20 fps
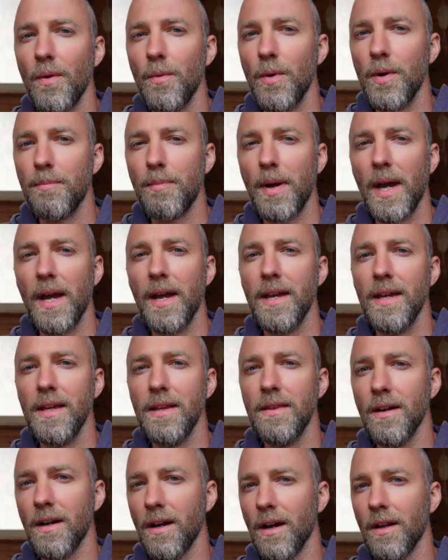would pay
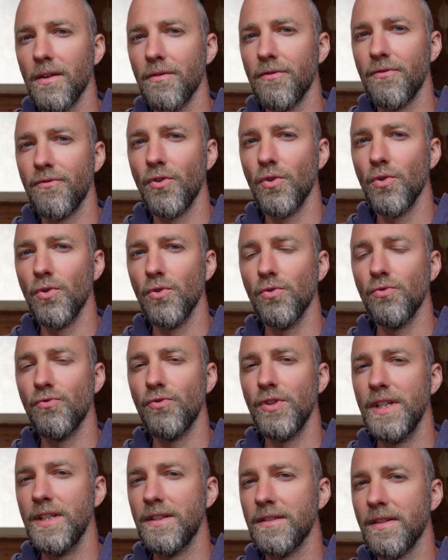the kind of full
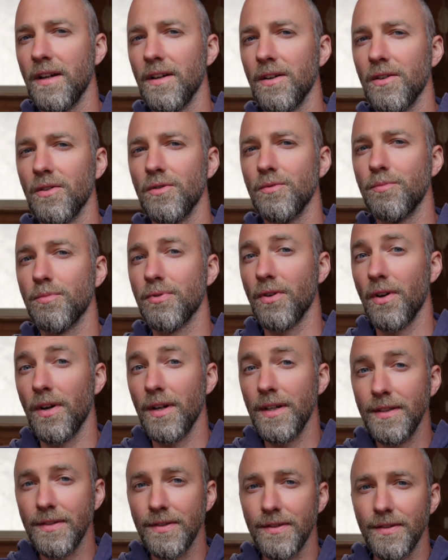retail
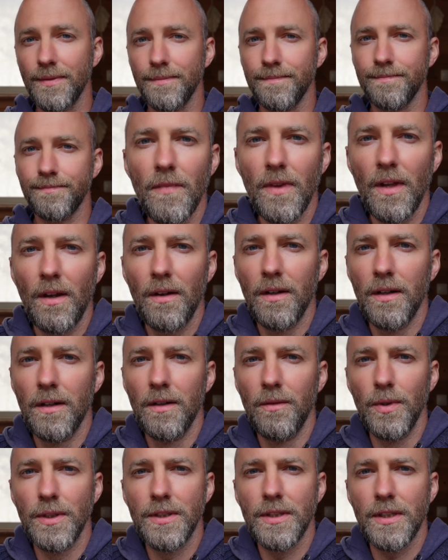price,
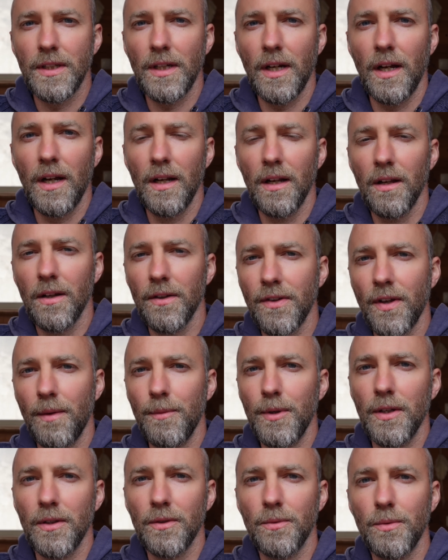which the last time
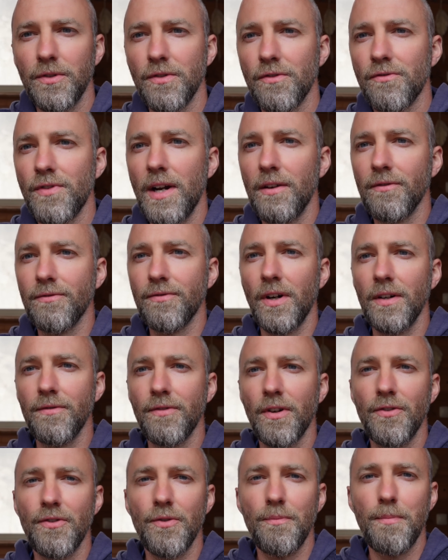I looked was around
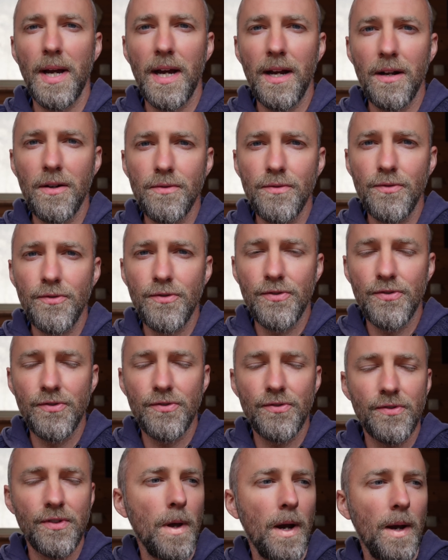£500.